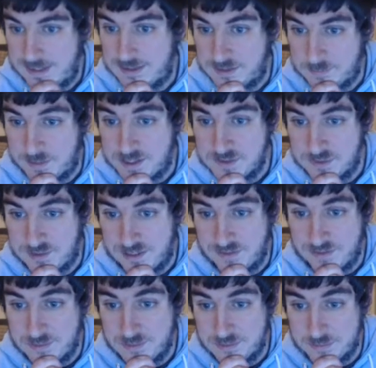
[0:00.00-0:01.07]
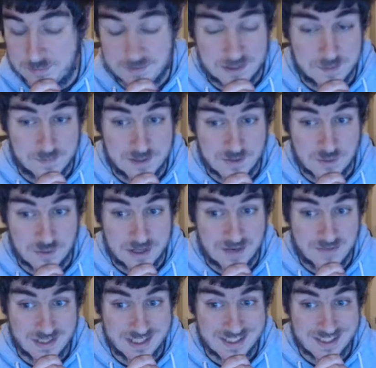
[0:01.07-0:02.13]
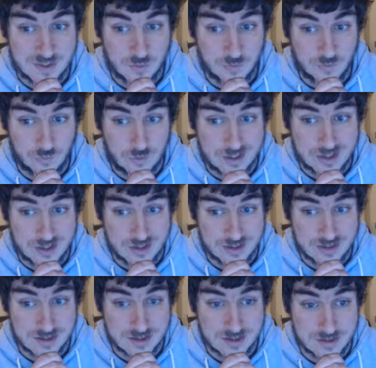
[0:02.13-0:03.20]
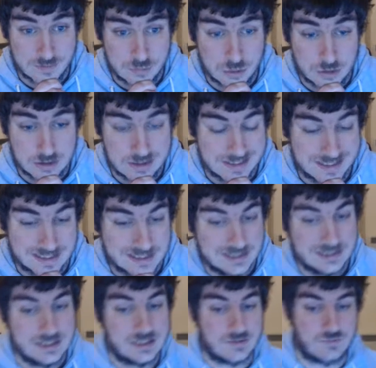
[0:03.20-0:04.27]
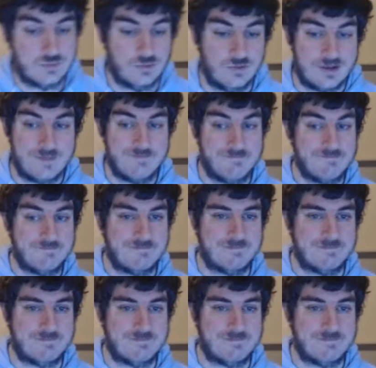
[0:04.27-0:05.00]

might as well have it, they might as well have it as his own franchise at some point at this rate. Mm.